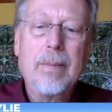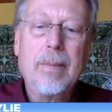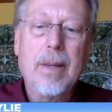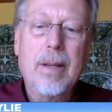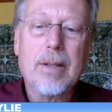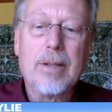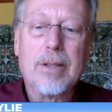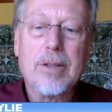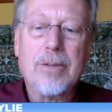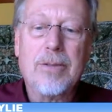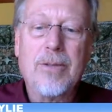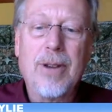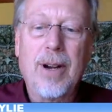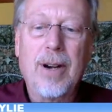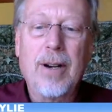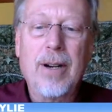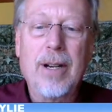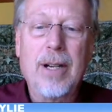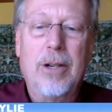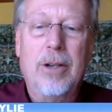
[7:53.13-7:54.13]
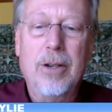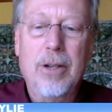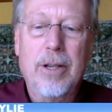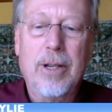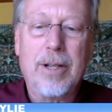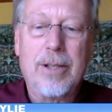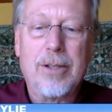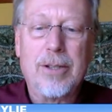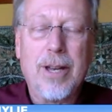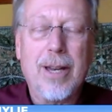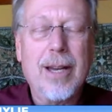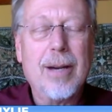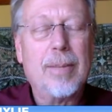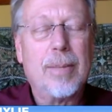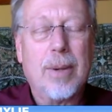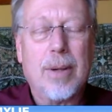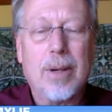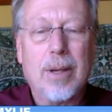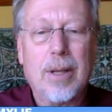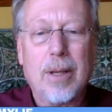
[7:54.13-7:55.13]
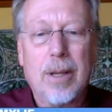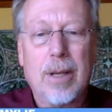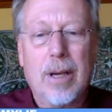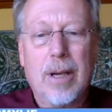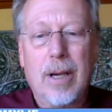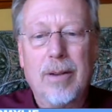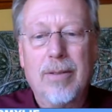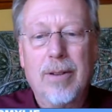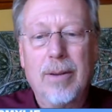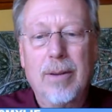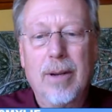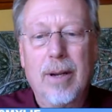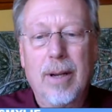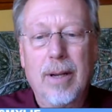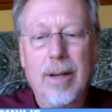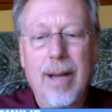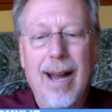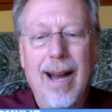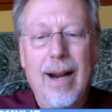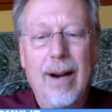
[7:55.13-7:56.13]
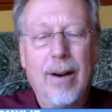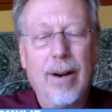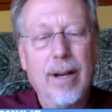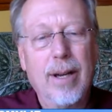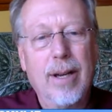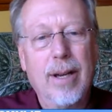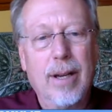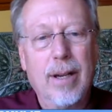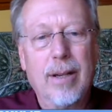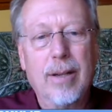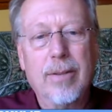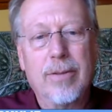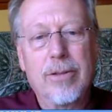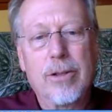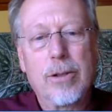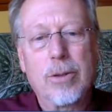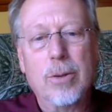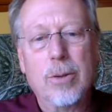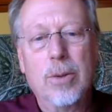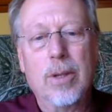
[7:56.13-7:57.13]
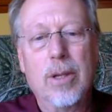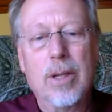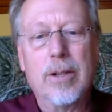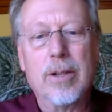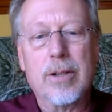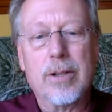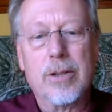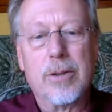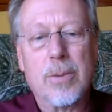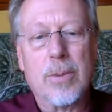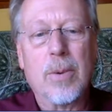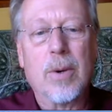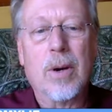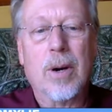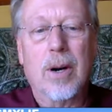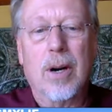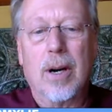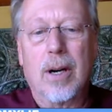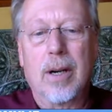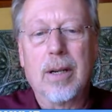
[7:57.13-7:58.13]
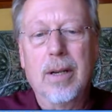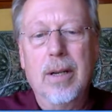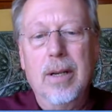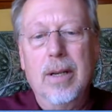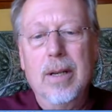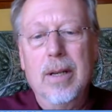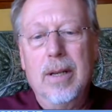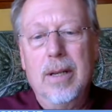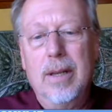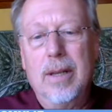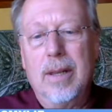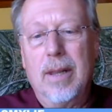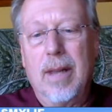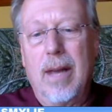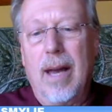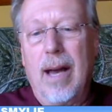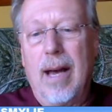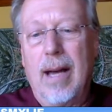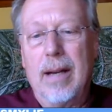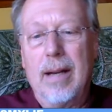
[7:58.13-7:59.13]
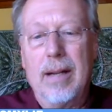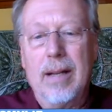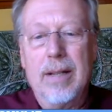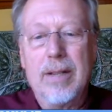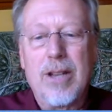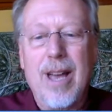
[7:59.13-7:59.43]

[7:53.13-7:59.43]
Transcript: It's a very good example of an area of school leaders' work that is